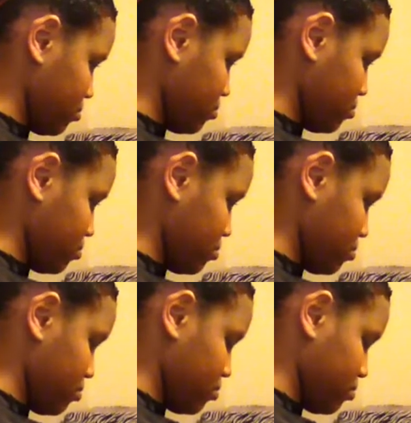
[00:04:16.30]
Her hair is
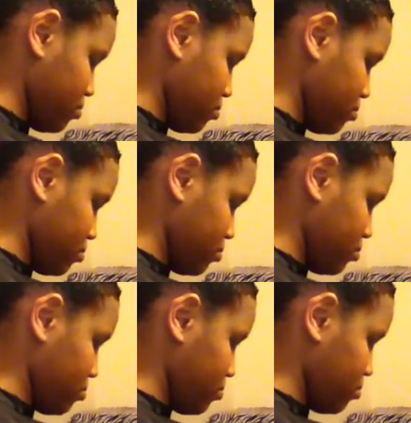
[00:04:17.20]
really thick.
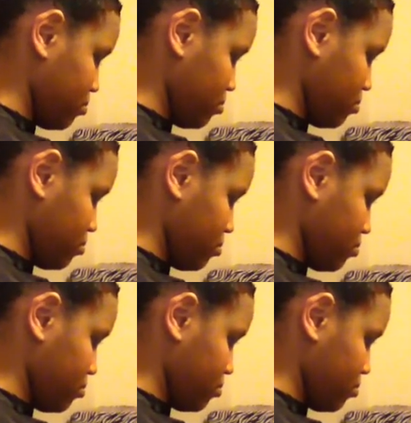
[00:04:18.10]
So sometimes
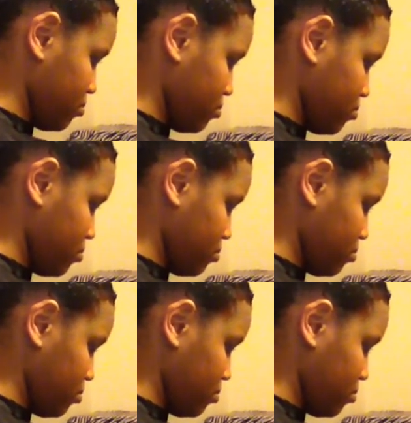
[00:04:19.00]
you just have
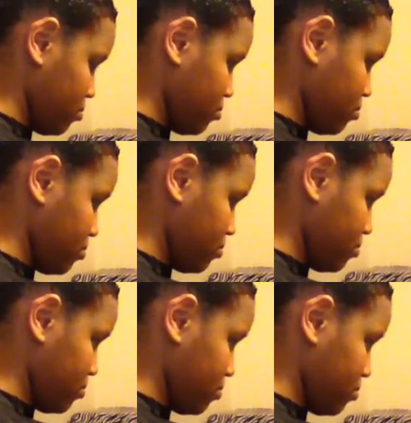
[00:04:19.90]
to secure it with a
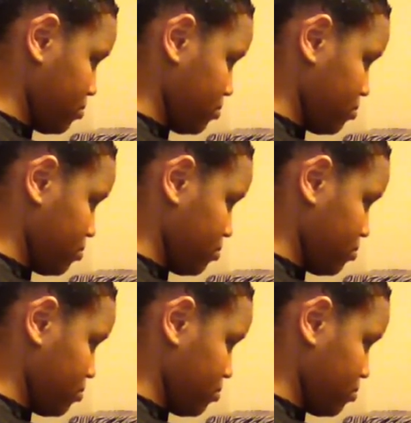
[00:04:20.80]
pin.